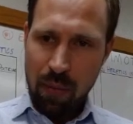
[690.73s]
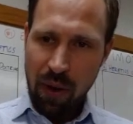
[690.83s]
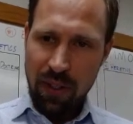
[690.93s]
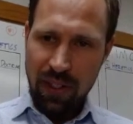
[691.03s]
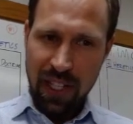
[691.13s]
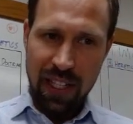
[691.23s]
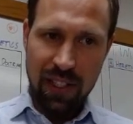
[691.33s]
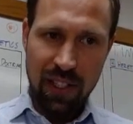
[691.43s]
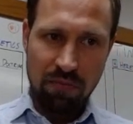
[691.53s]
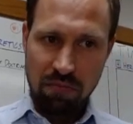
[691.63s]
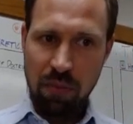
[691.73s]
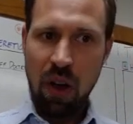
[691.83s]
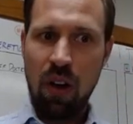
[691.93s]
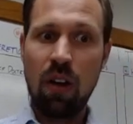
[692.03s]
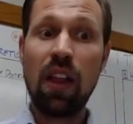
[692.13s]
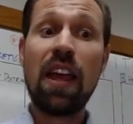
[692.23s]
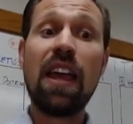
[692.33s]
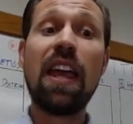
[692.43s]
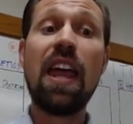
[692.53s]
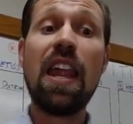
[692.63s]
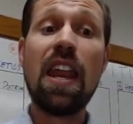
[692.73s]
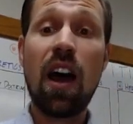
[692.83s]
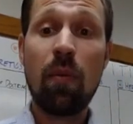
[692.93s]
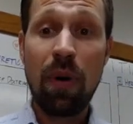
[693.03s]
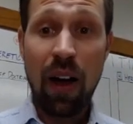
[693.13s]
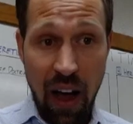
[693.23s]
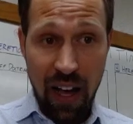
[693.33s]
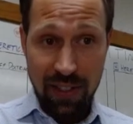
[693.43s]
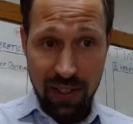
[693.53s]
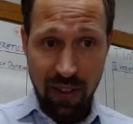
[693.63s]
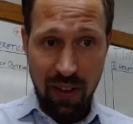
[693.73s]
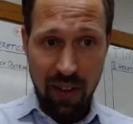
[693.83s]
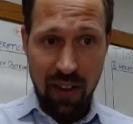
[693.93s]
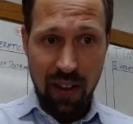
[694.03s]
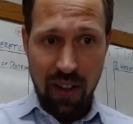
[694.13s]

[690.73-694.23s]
Paul says, "Paul, an apostle